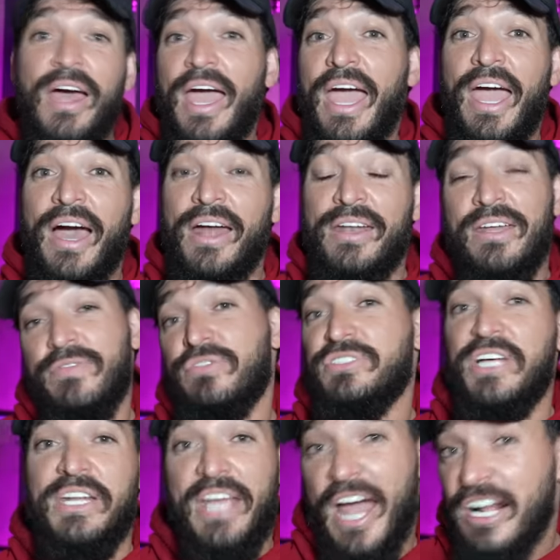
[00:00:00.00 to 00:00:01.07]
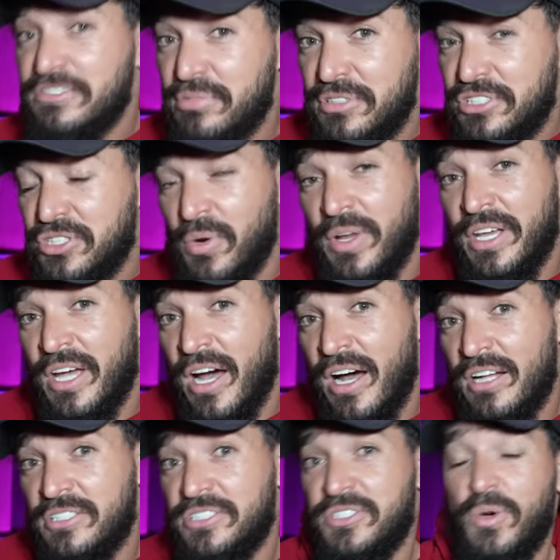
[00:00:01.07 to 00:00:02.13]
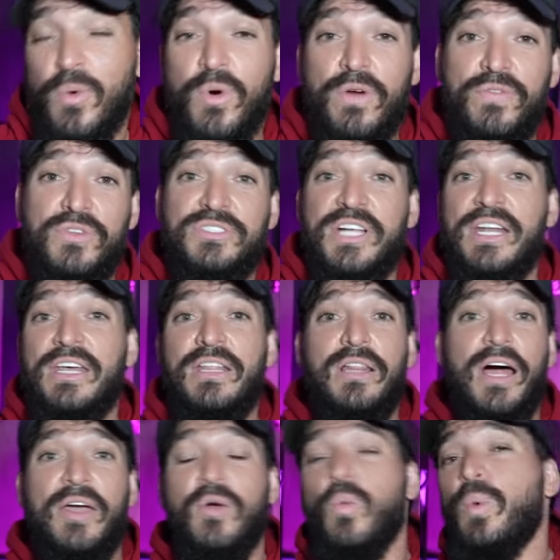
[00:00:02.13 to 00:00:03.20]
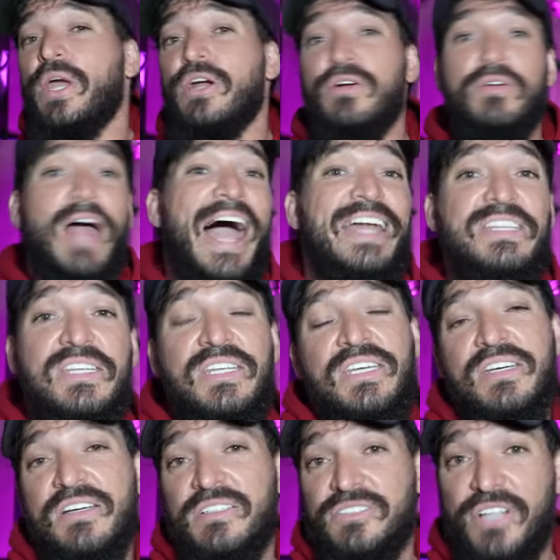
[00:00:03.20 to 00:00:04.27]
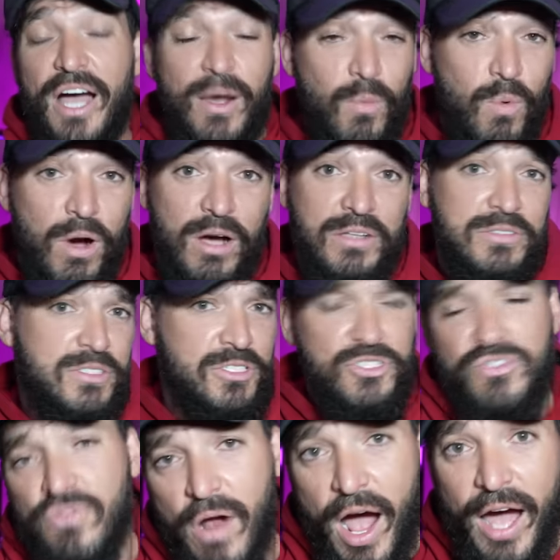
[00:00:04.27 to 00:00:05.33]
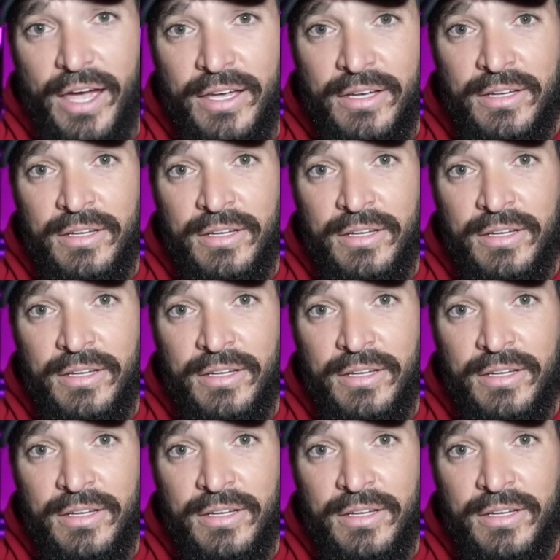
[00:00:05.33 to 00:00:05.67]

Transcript: and if there's any experts joining us, or if there's any like weird ideas I want to try.